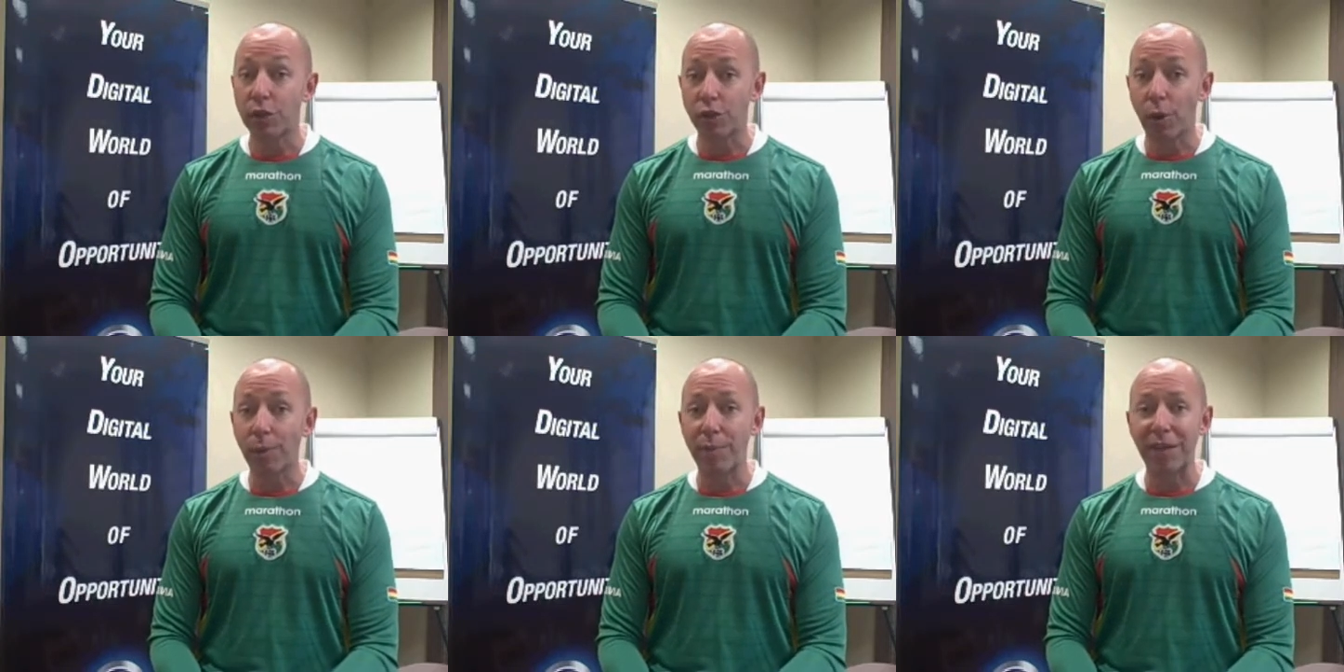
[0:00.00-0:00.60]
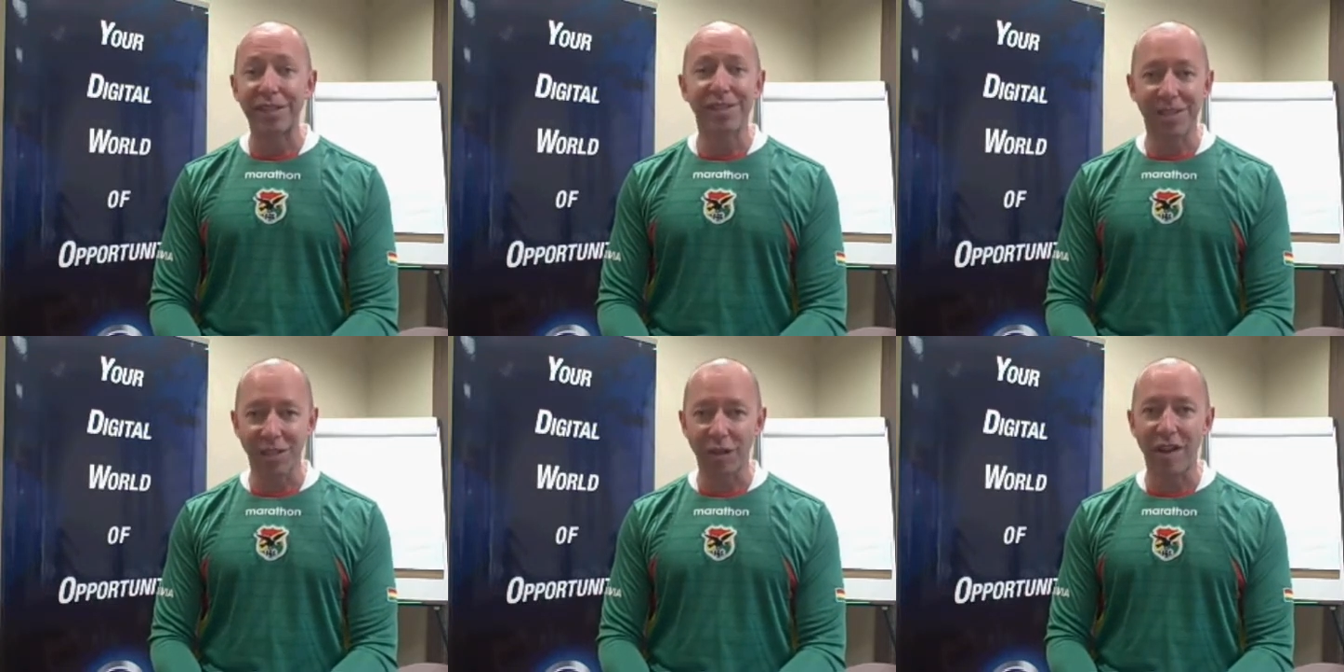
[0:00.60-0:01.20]
which normally means
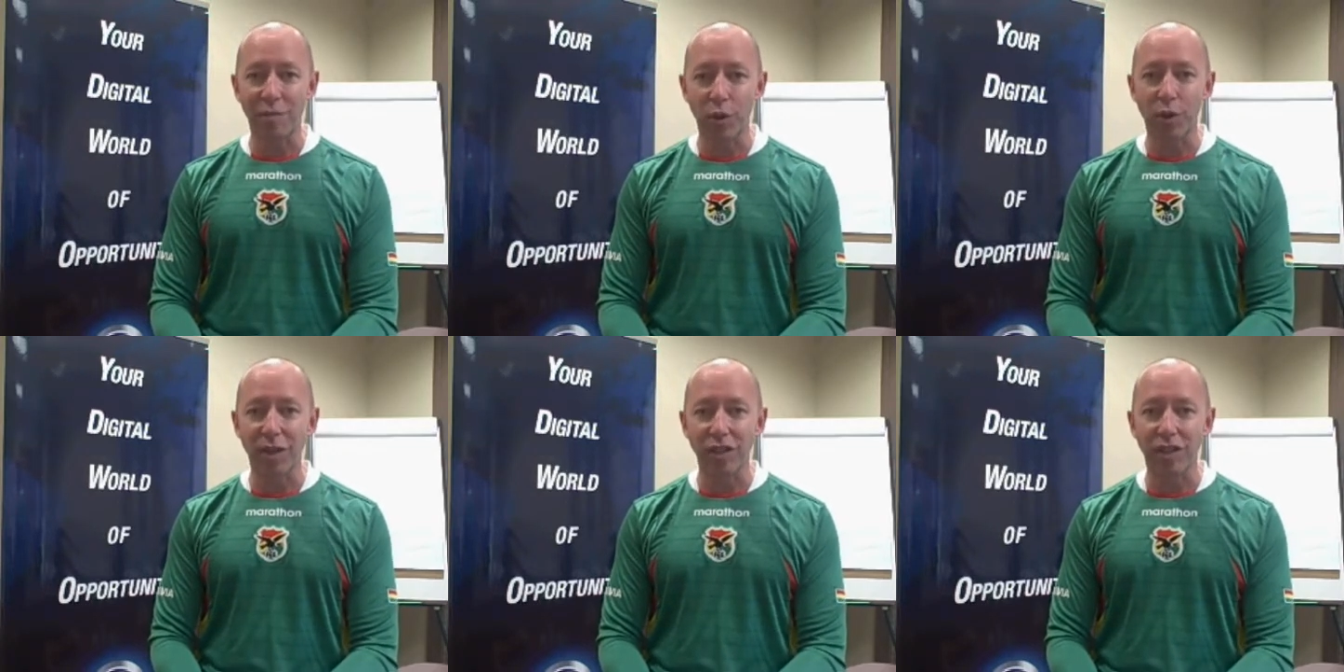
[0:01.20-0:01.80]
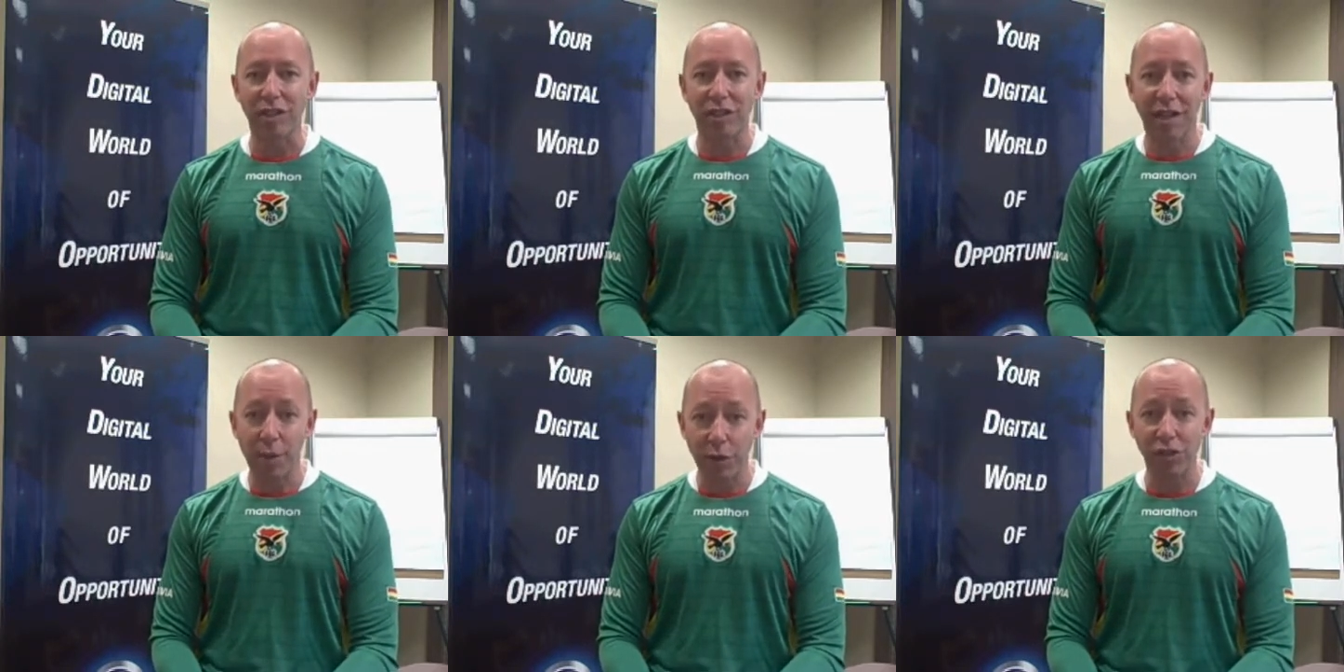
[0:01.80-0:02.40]
they still have more questions,
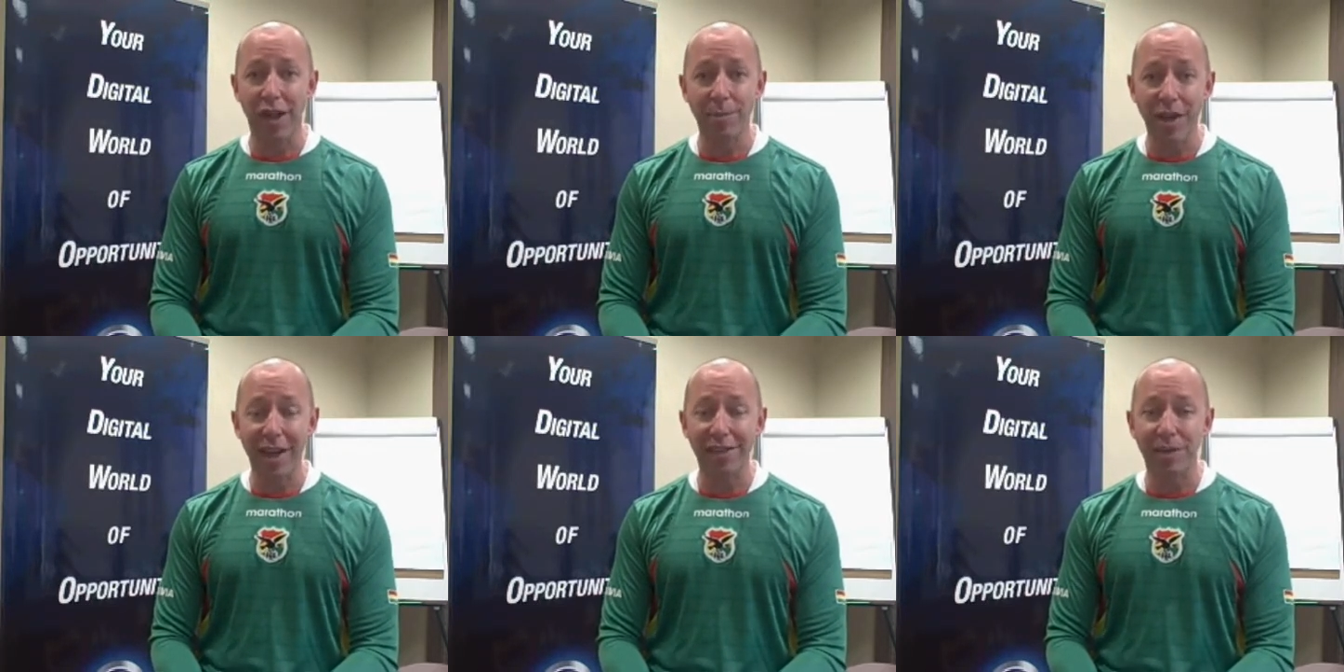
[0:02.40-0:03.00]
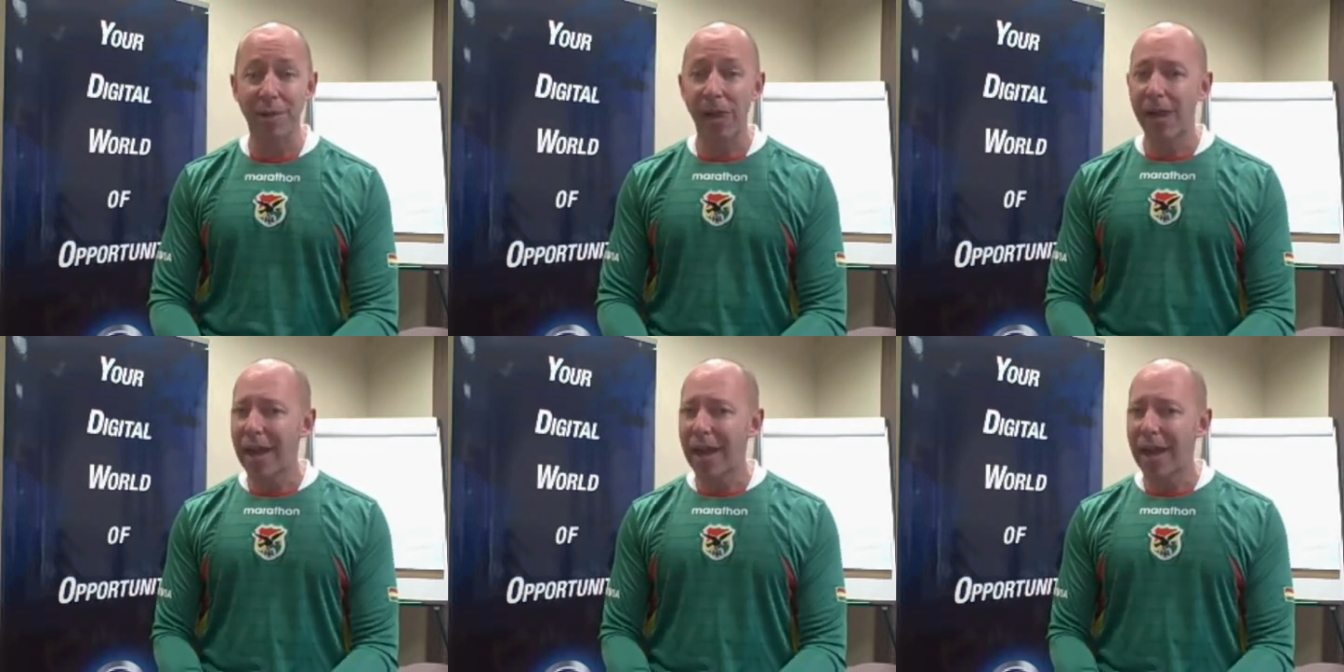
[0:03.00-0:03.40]
at which time you ask them,